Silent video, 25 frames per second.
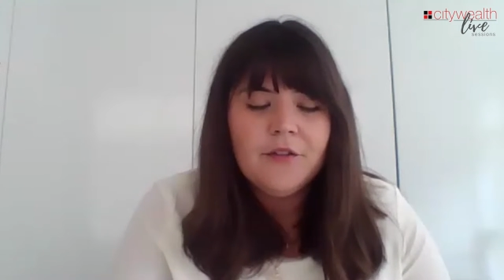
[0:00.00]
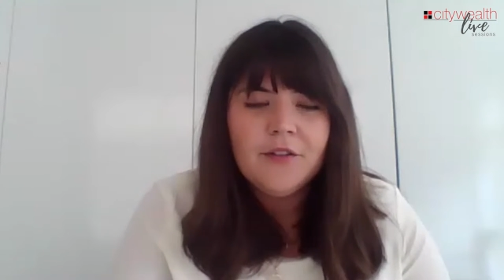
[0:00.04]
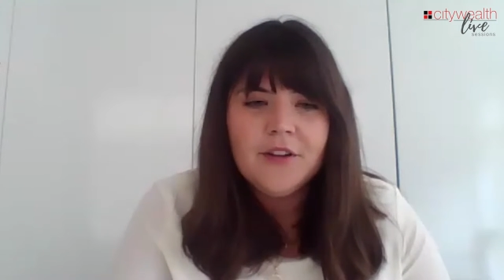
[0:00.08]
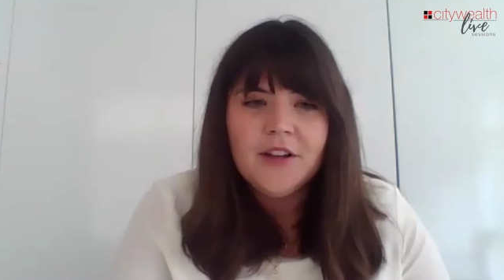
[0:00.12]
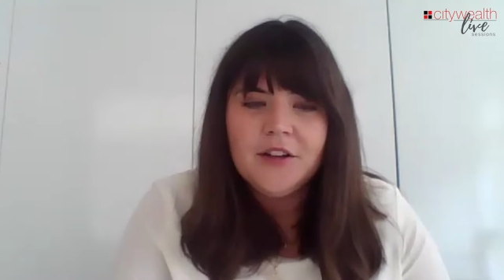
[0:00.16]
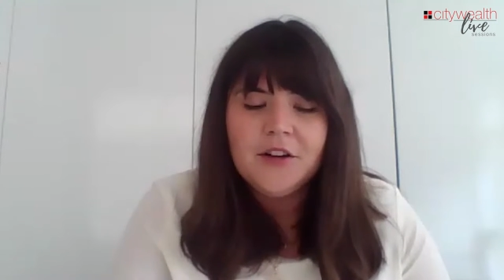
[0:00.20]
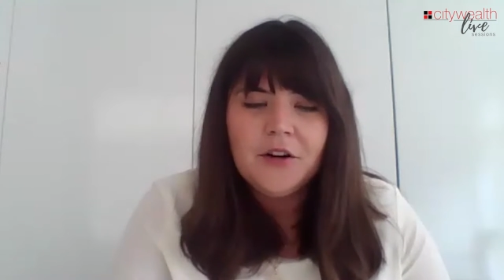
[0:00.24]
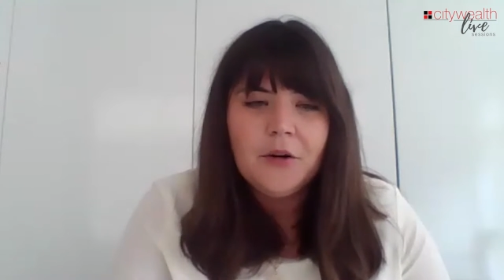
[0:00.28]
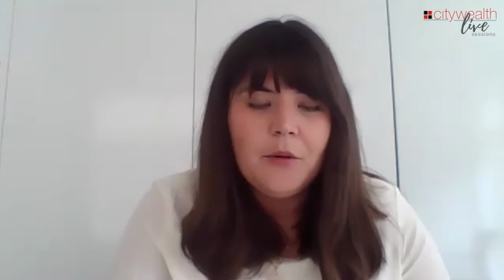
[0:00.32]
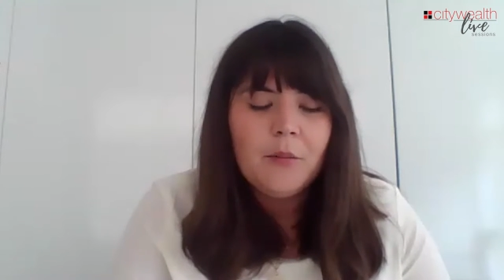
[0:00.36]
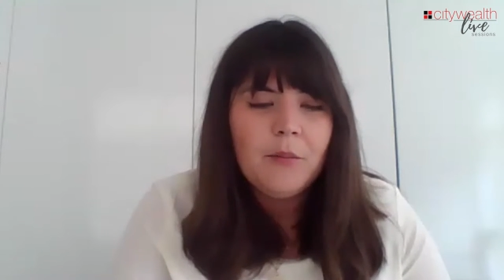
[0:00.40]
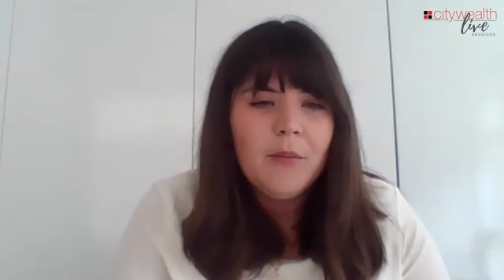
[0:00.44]
you
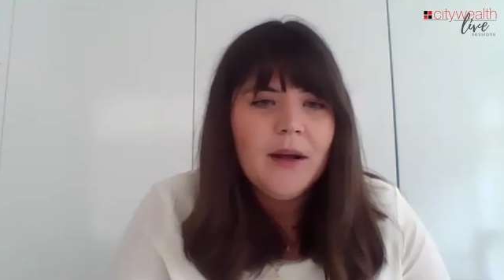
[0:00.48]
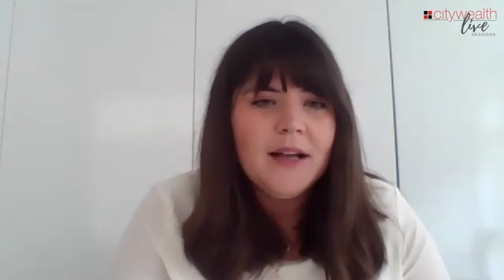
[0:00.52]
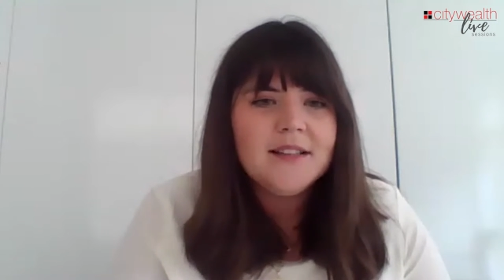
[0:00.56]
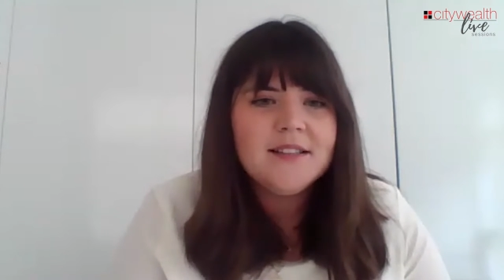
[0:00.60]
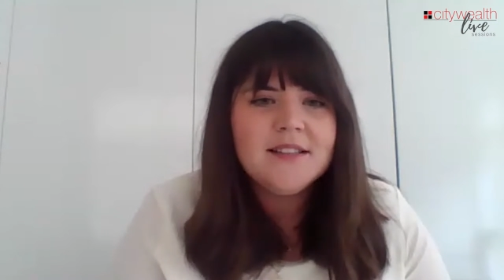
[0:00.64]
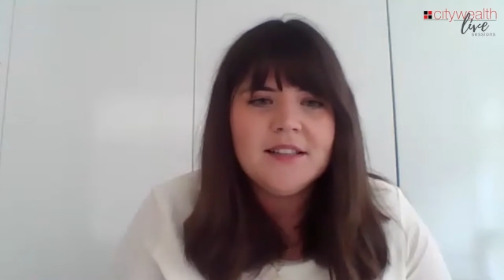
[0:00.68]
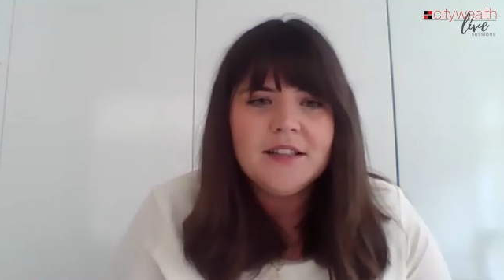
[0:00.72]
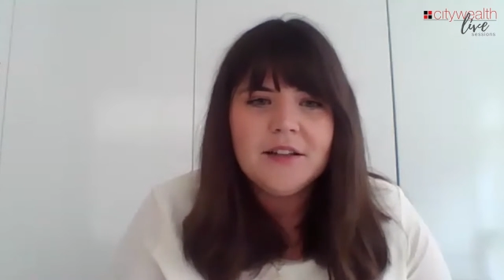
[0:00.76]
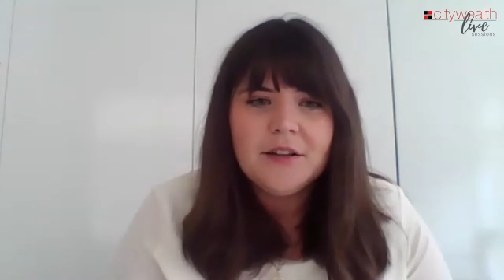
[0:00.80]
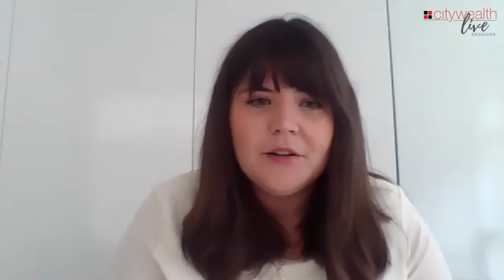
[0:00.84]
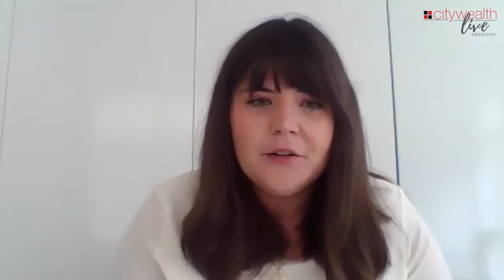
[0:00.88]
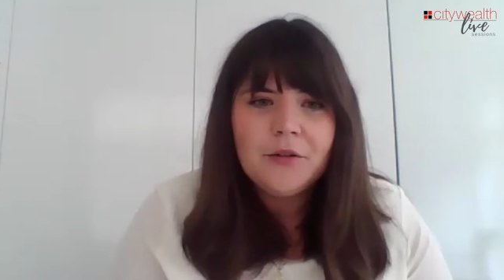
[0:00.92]
know,
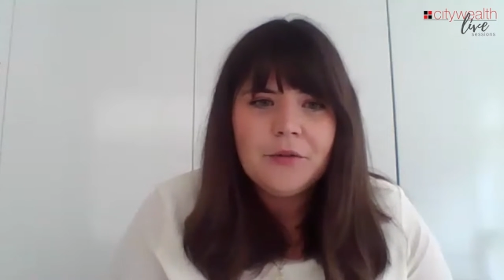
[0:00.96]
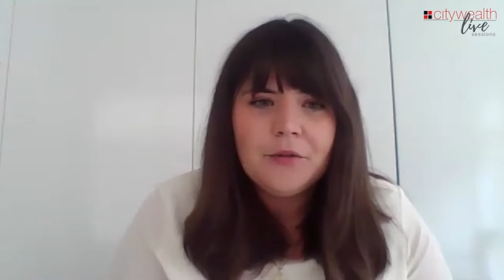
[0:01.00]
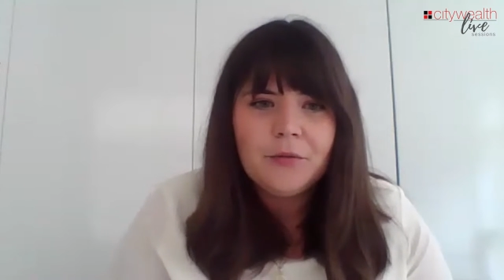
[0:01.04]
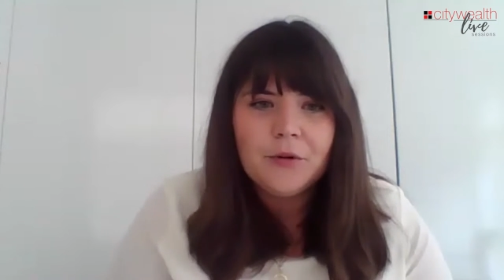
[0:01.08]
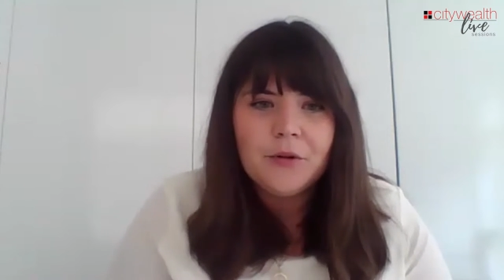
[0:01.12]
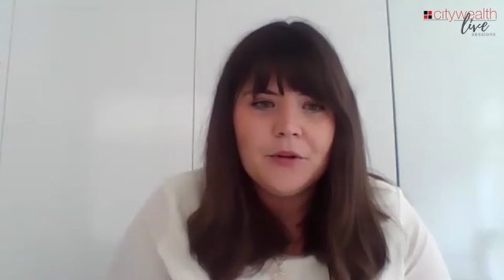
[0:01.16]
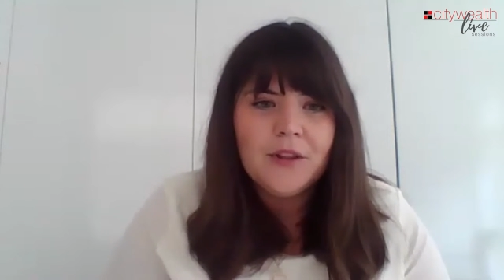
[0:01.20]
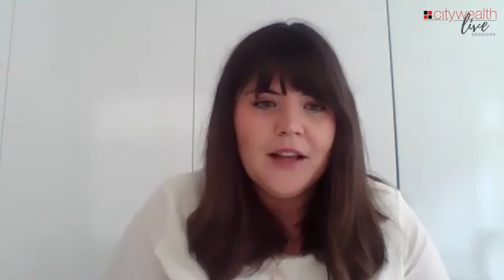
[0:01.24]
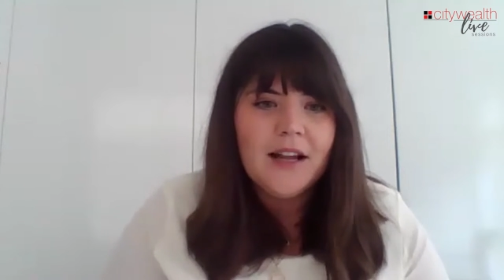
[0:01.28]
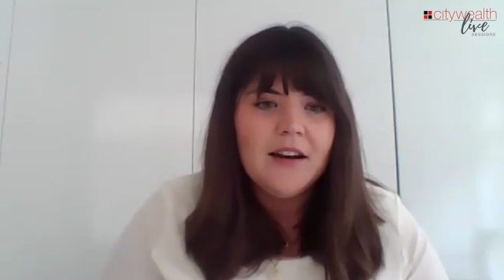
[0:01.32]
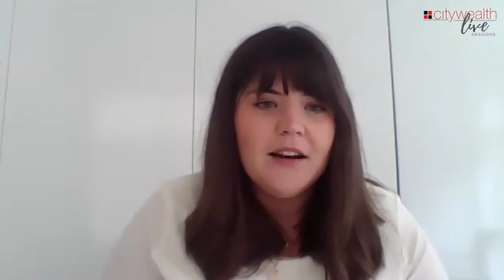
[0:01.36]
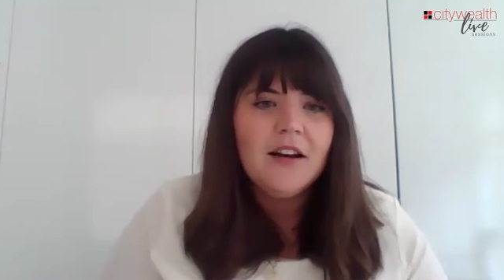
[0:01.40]
amassed it
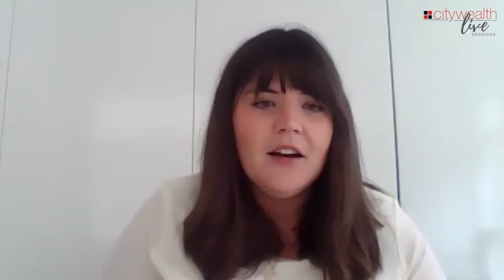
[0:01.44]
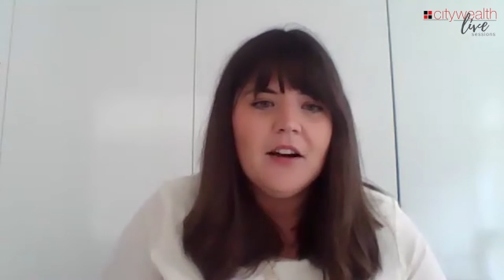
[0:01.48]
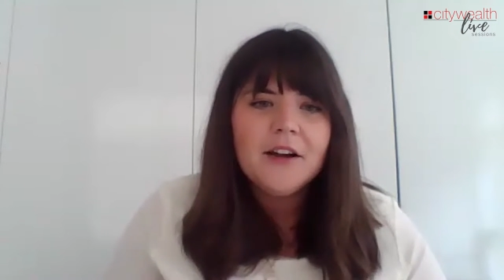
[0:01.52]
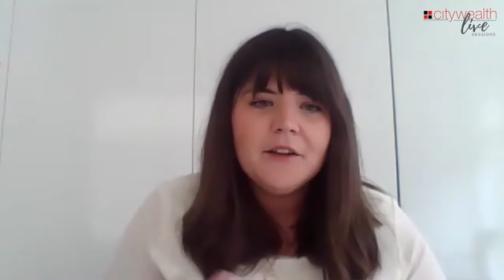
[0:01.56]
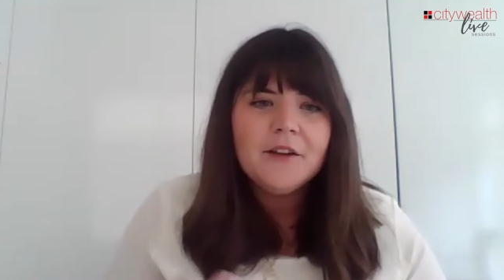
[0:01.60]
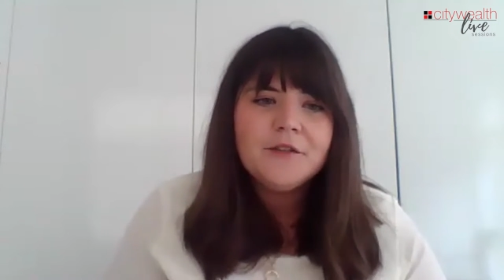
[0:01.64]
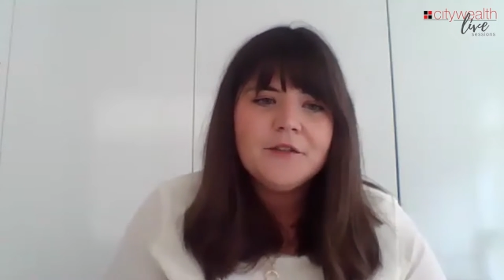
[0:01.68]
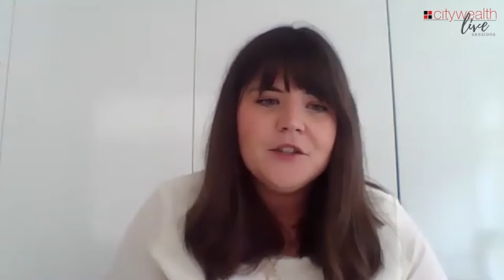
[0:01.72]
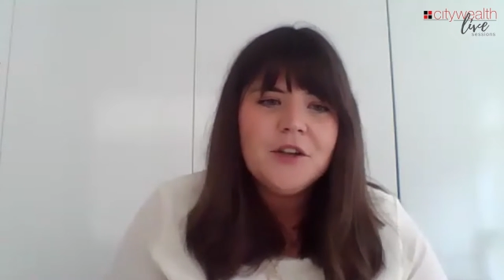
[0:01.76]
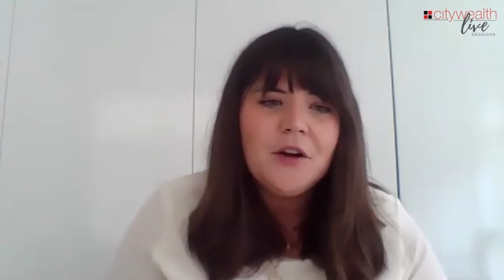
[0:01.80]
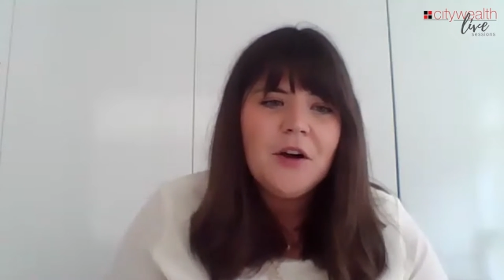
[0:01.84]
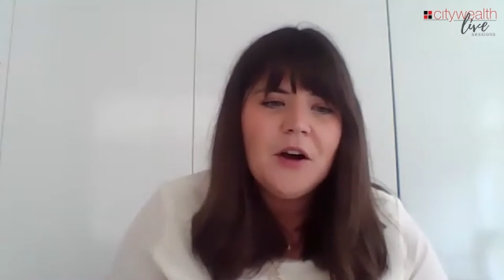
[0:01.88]
through their
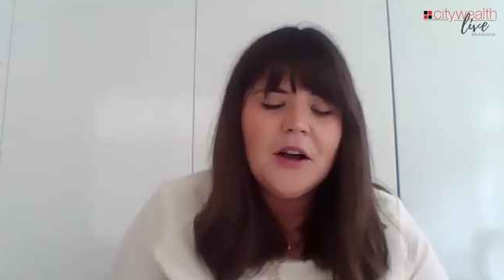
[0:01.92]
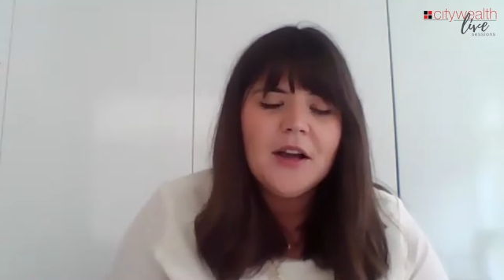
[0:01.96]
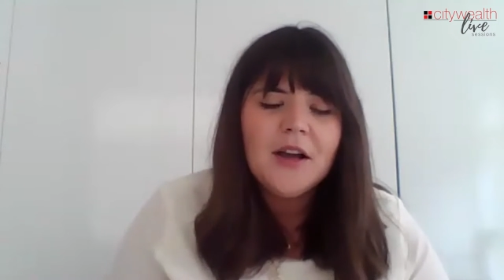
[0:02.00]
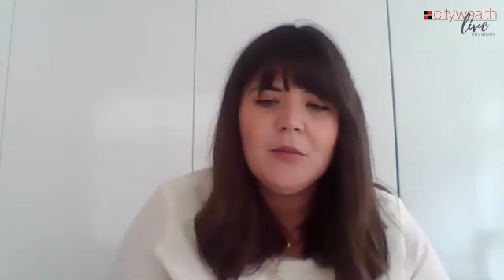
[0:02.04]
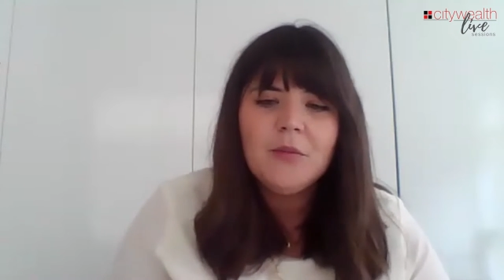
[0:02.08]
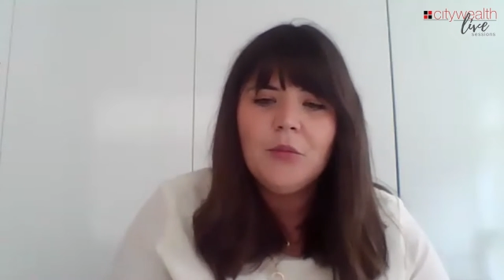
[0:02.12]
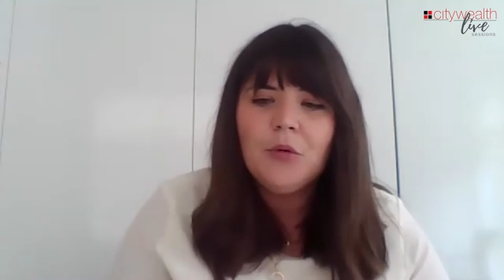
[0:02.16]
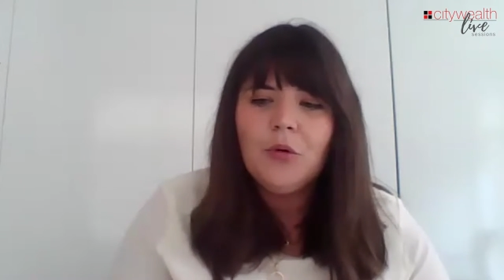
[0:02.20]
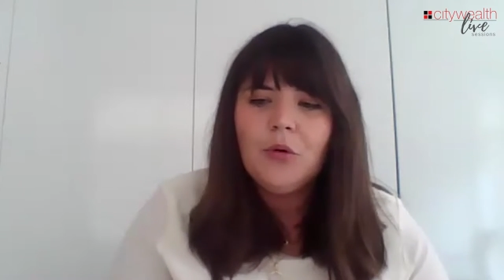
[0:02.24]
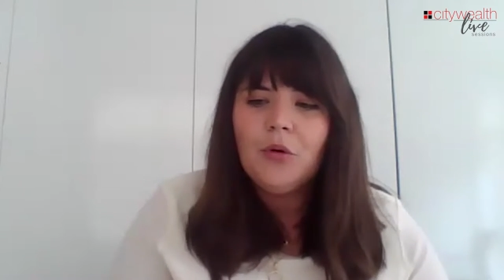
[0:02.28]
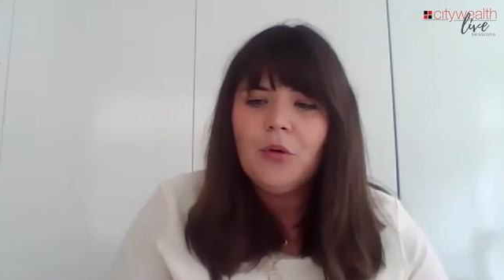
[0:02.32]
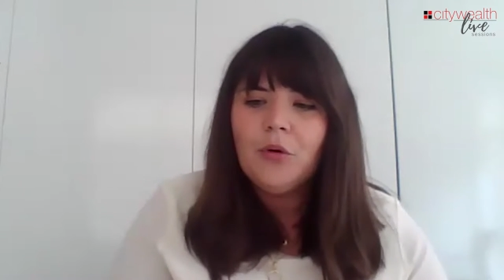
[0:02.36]

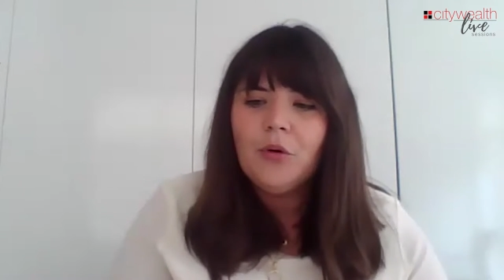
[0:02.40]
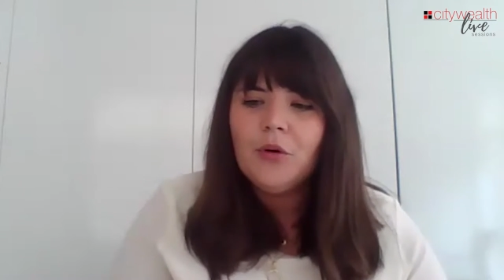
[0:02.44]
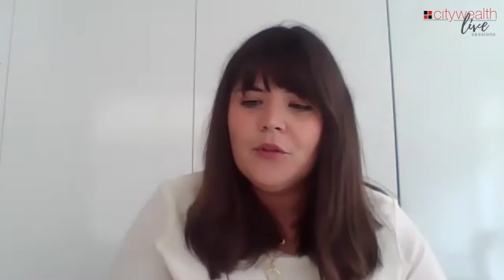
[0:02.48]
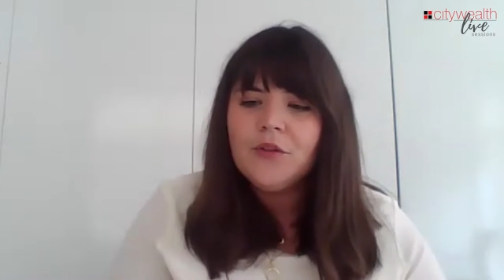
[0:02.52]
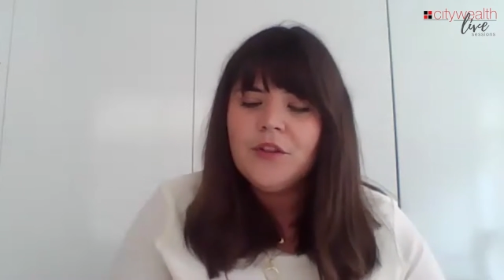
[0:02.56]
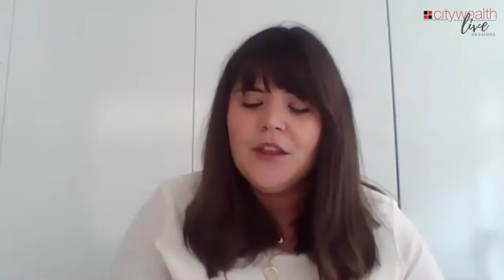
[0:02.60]
lifetime or